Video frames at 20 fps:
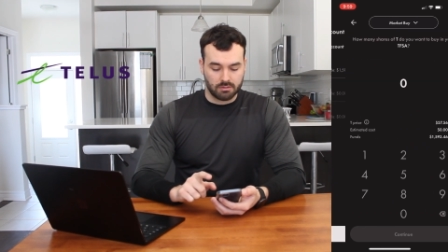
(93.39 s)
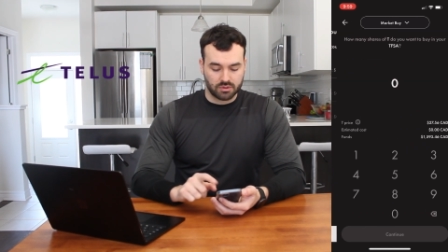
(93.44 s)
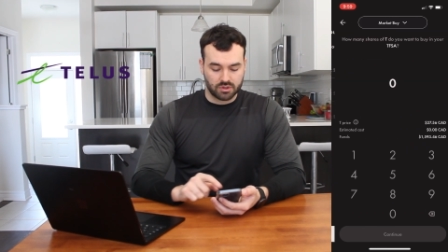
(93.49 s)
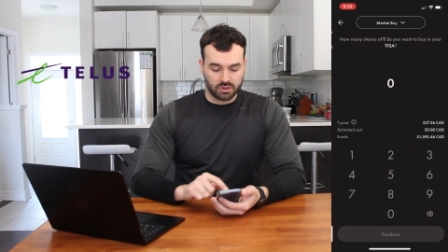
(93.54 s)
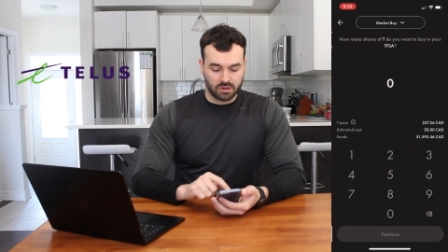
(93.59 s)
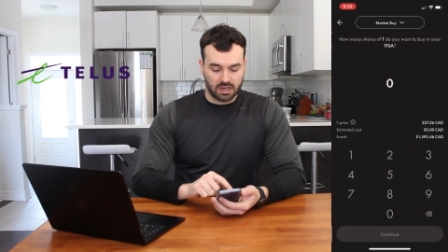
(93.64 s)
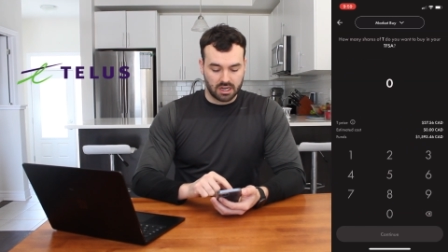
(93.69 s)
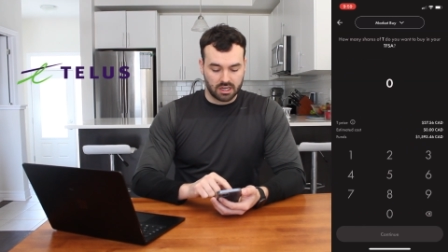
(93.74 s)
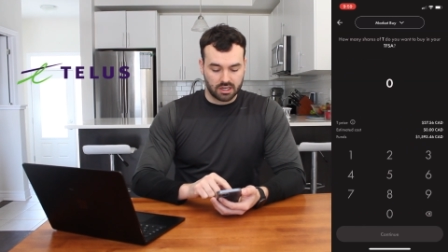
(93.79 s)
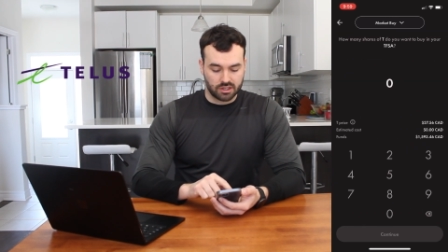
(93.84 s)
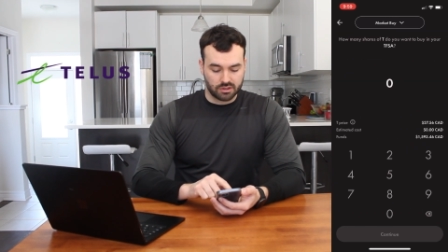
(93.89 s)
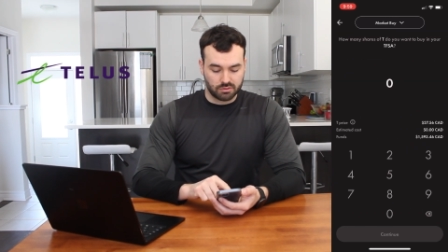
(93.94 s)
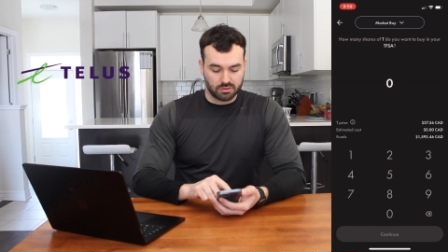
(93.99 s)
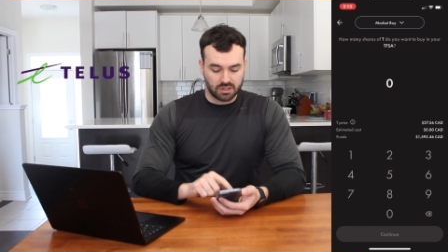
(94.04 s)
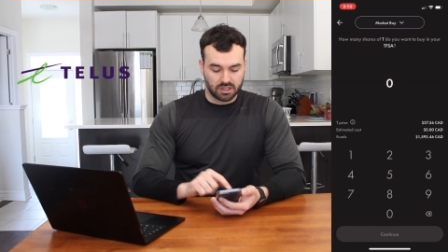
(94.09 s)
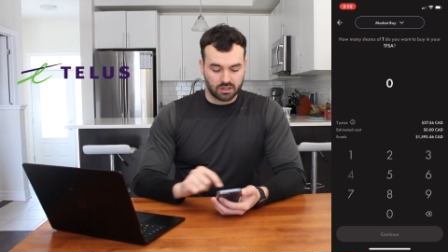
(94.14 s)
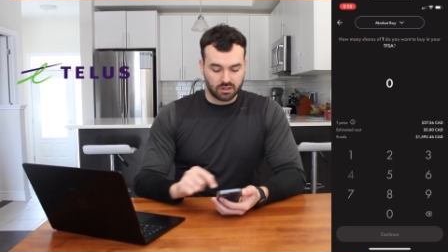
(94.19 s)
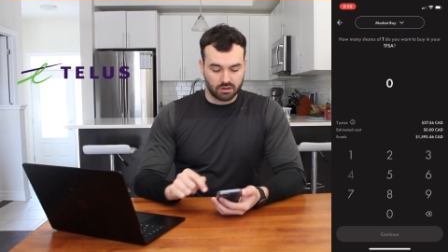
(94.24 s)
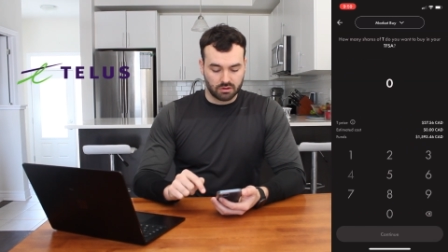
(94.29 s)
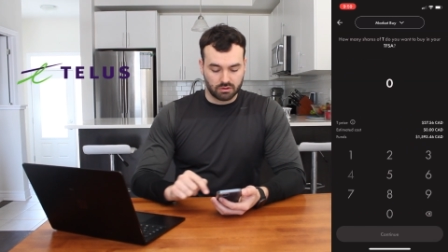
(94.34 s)
So as we
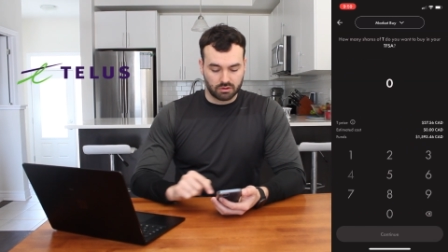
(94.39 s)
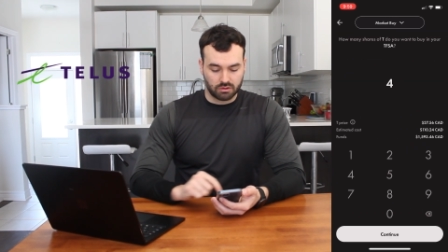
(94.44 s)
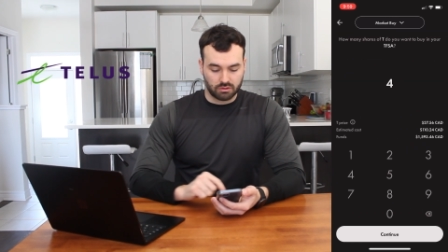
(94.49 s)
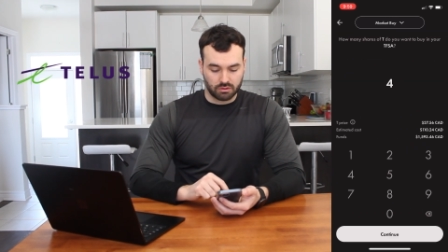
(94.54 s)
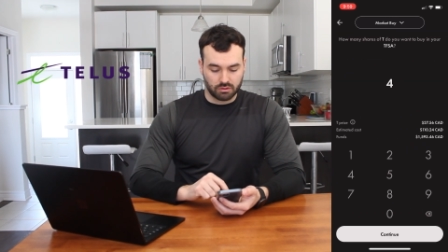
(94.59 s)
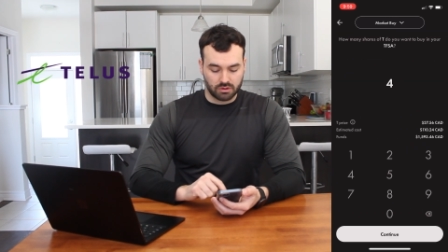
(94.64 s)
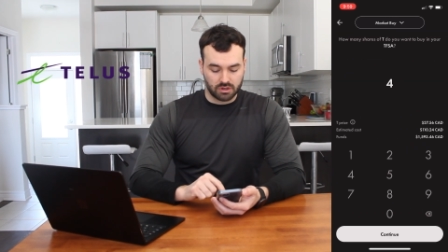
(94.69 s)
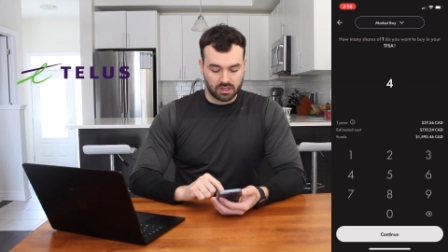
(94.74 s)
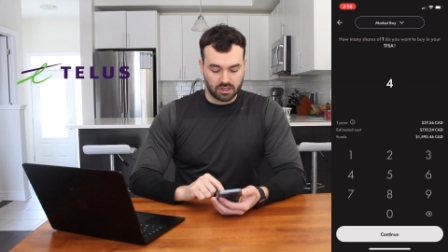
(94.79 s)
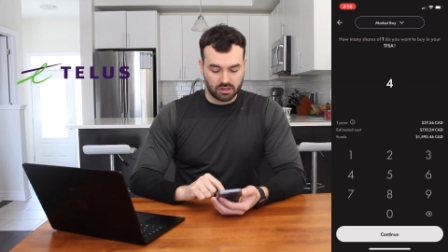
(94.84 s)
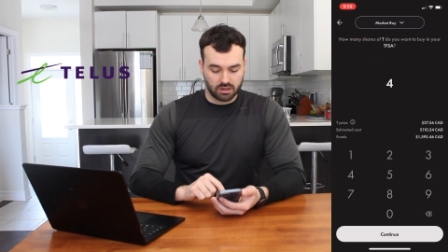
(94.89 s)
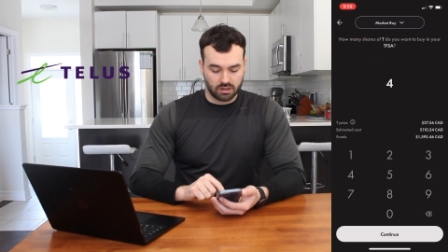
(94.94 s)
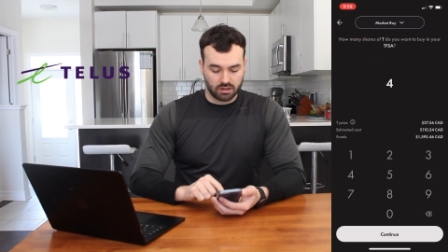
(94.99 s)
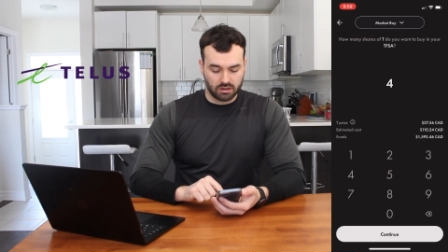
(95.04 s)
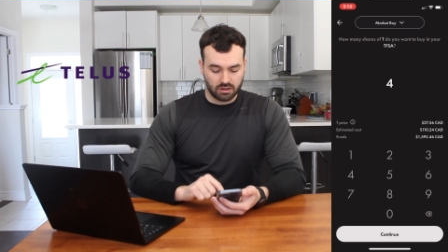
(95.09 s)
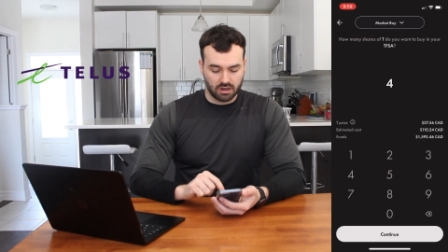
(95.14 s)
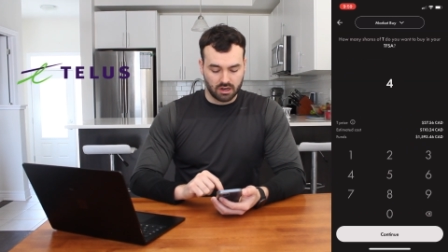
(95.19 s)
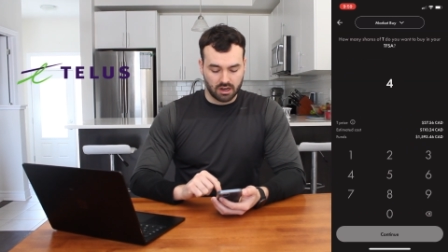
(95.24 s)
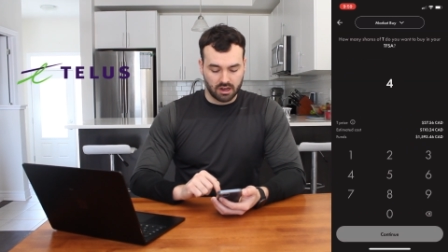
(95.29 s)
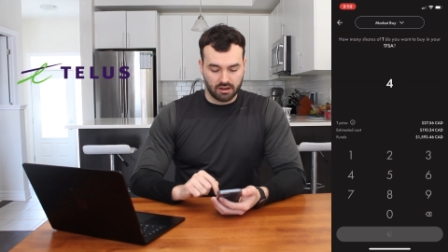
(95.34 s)
go through
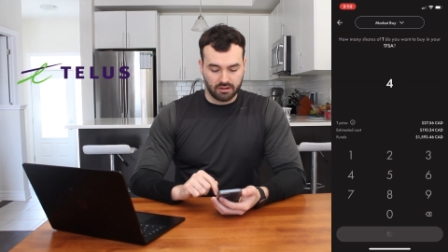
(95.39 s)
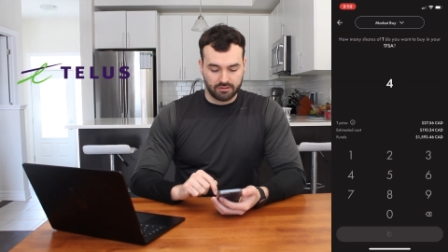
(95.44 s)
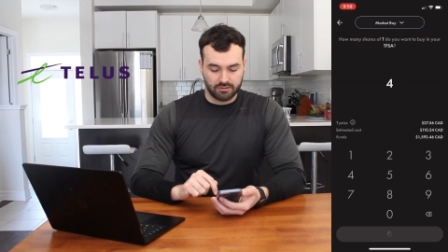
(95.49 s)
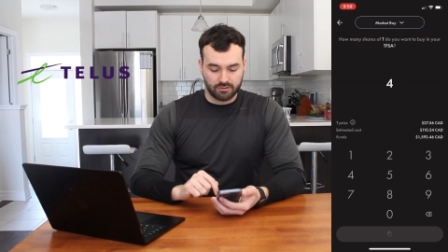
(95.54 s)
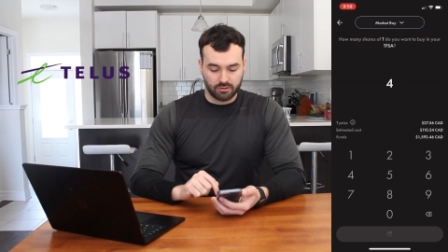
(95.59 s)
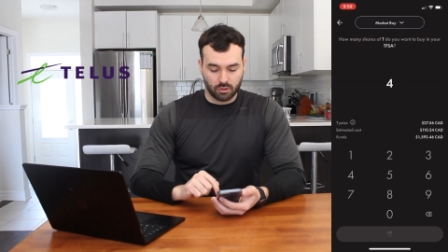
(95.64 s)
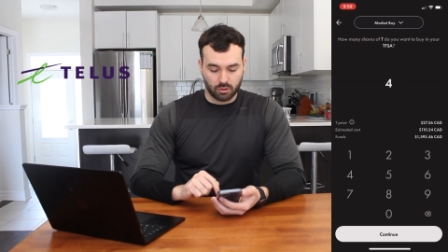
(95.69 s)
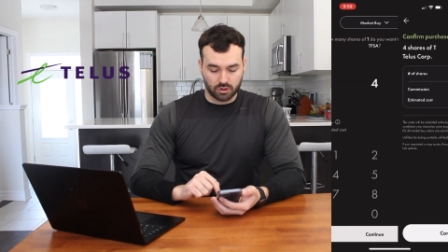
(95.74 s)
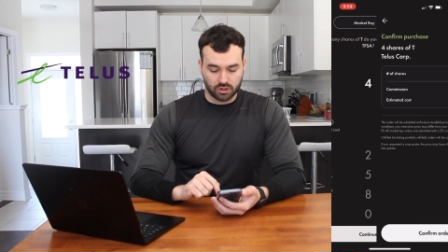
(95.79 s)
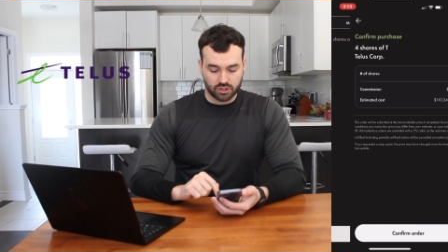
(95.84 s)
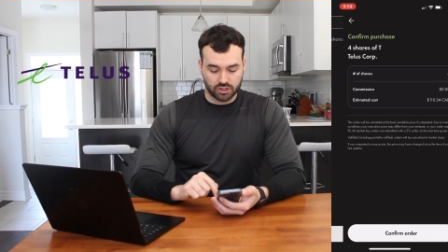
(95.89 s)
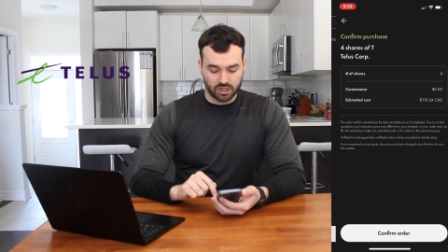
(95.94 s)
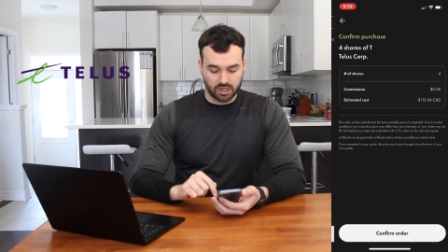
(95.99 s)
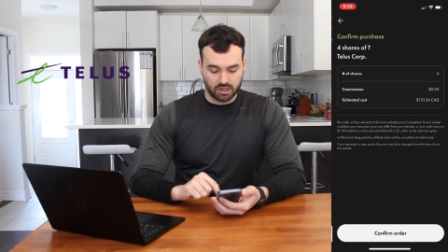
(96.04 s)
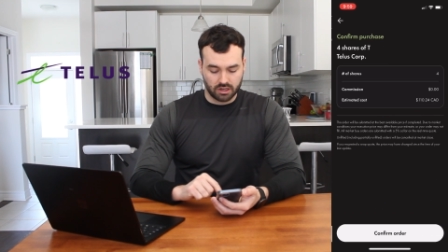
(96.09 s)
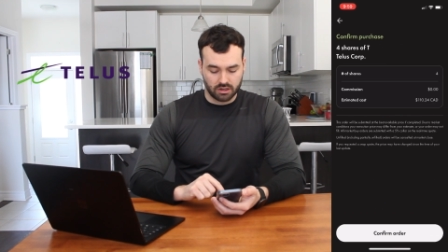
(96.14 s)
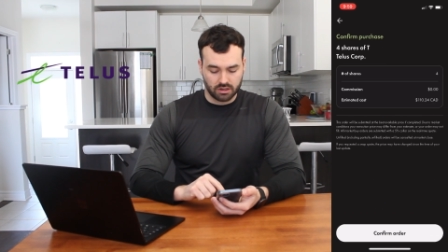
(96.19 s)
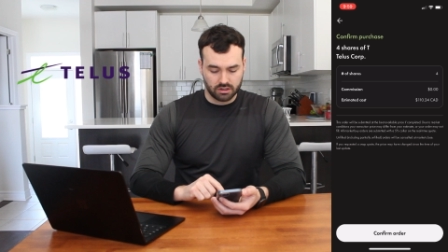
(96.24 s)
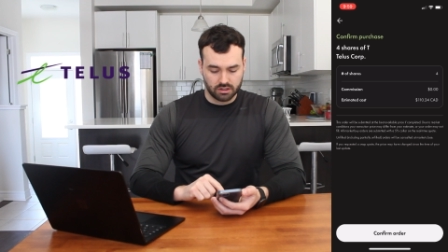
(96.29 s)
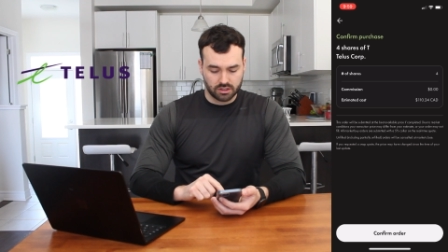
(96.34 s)
here, 4
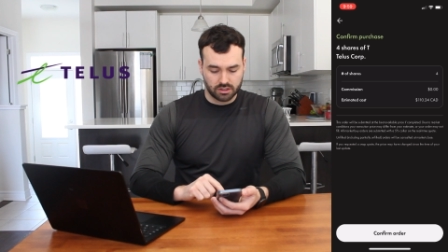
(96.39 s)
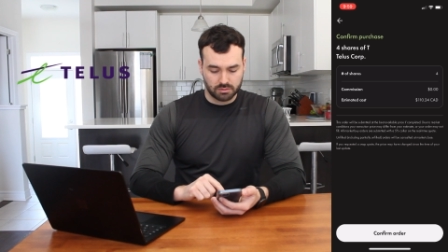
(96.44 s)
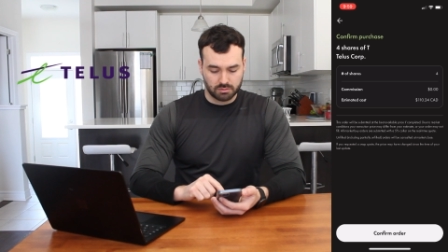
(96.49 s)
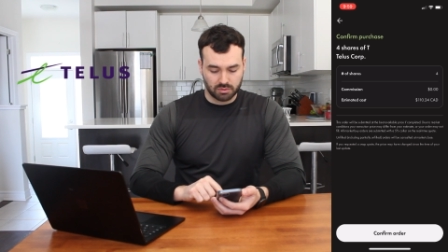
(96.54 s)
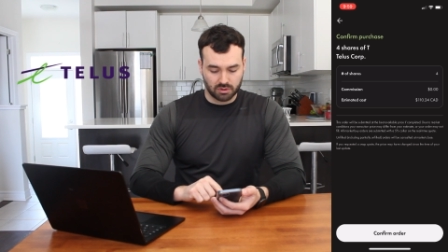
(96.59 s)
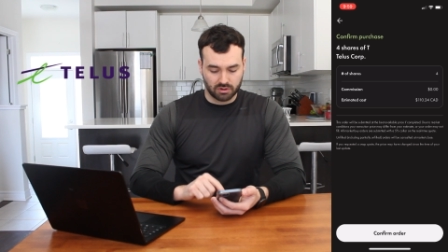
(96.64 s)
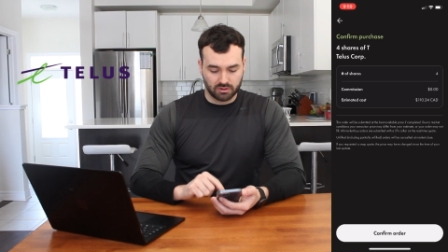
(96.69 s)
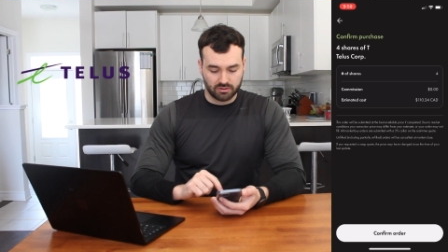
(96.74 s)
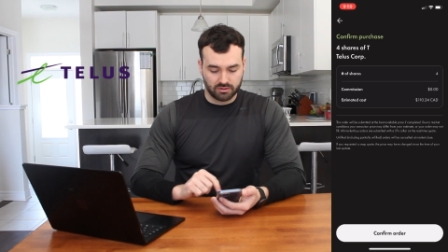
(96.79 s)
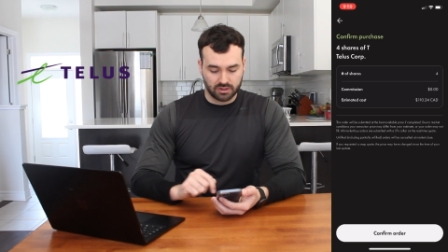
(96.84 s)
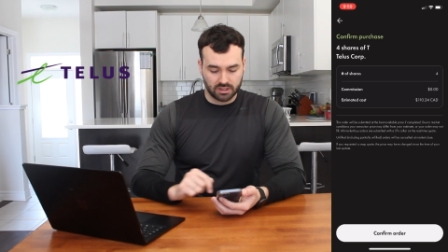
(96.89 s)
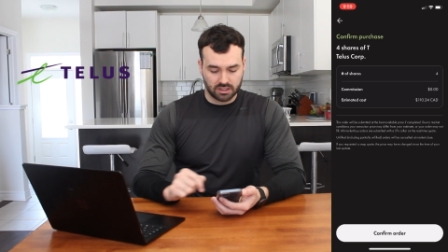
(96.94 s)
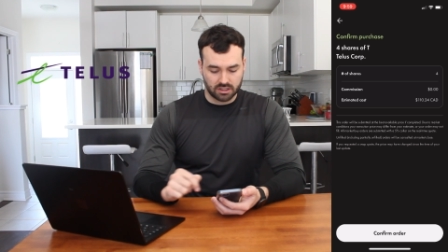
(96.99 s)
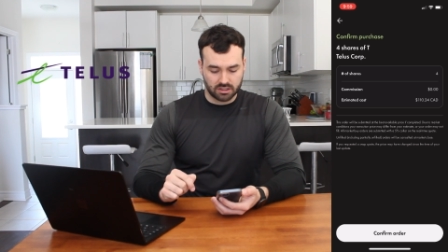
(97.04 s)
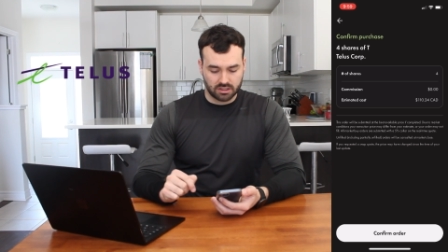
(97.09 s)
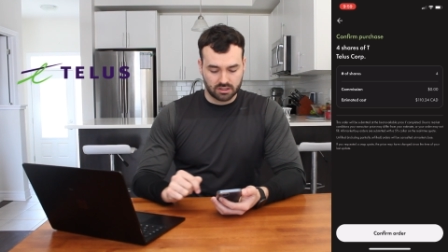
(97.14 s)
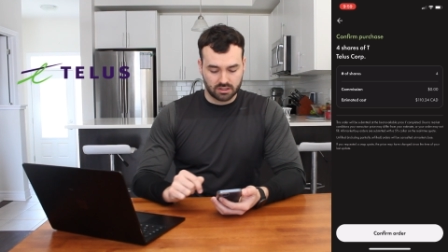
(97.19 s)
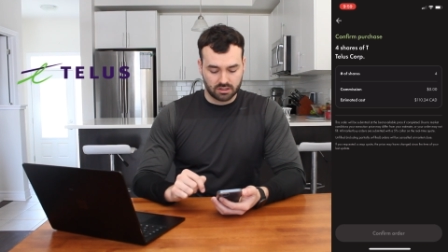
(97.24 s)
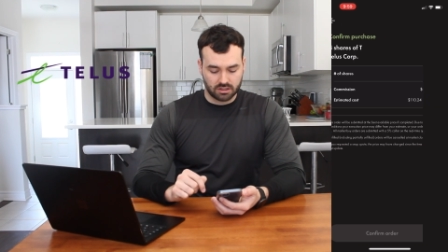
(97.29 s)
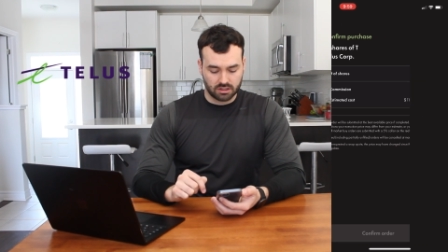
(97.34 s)
shares,
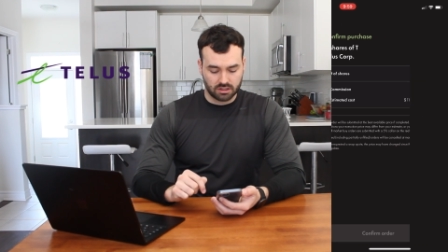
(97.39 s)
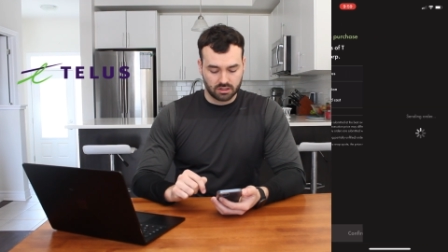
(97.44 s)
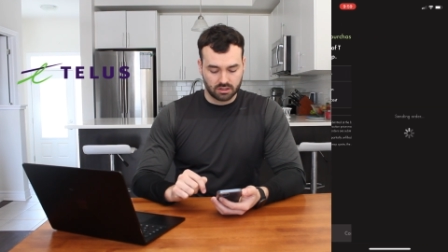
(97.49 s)
perfect.